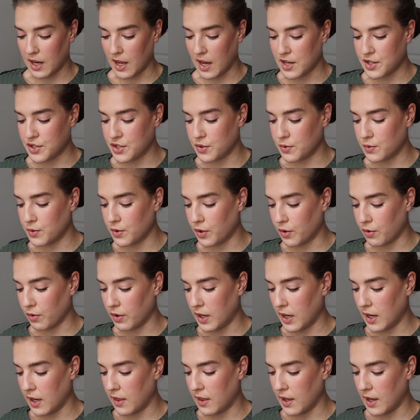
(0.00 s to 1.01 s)
I do
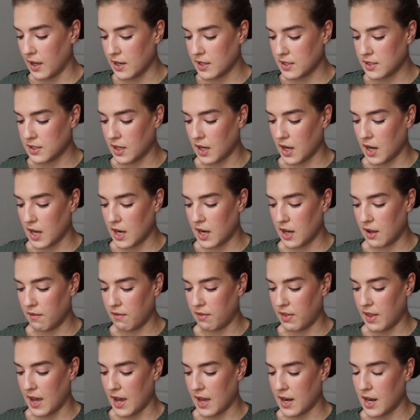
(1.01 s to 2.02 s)
agree that it's kind
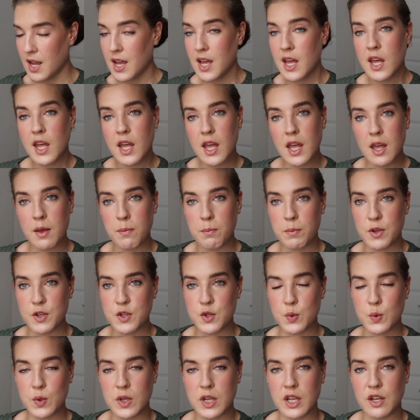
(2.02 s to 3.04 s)
of that in
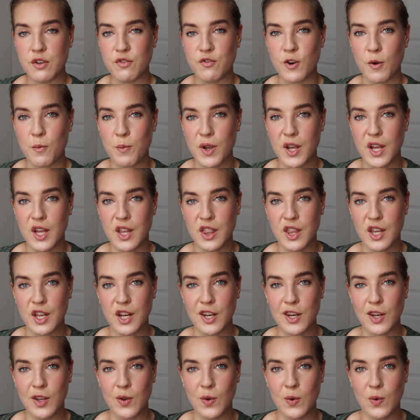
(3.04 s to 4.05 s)
between from In the
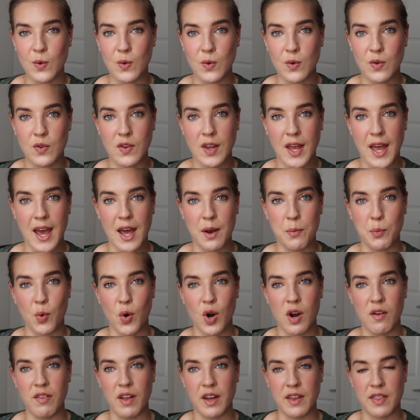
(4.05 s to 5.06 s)
Nude and
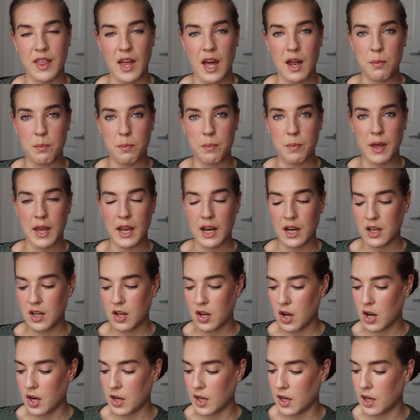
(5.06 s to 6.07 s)
more of like that pink
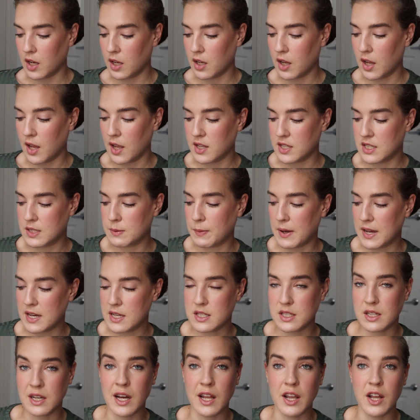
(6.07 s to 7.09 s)
Naughty and
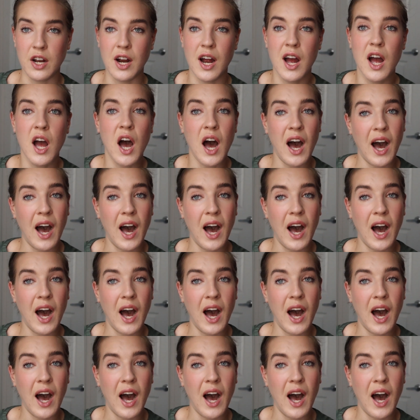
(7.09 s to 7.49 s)
Spice color.